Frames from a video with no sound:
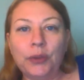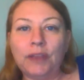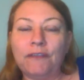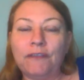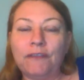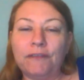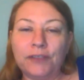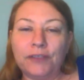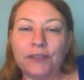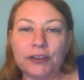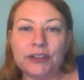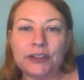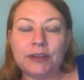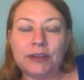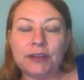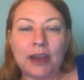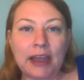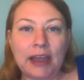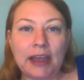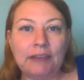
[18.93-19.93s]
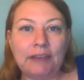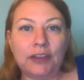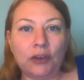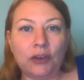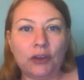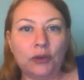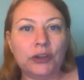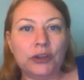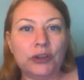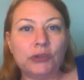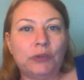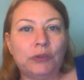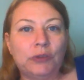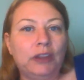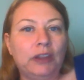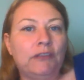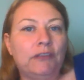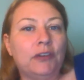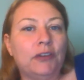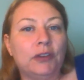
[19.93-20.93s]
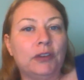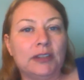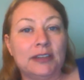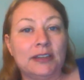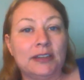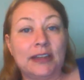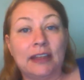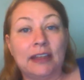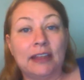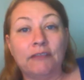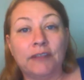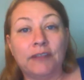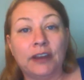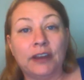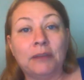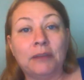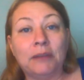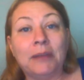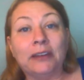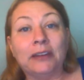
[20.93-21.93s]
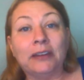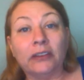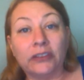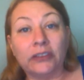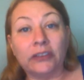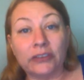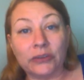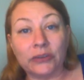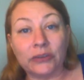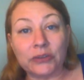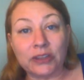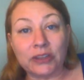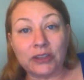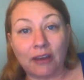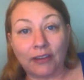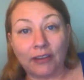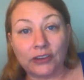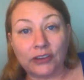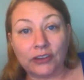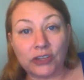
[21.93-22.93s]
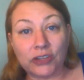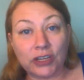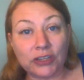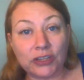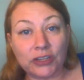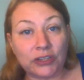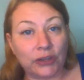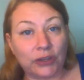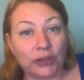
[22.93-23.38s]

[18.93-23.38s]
the first half of the course really focuses on the fundamentals of sociology.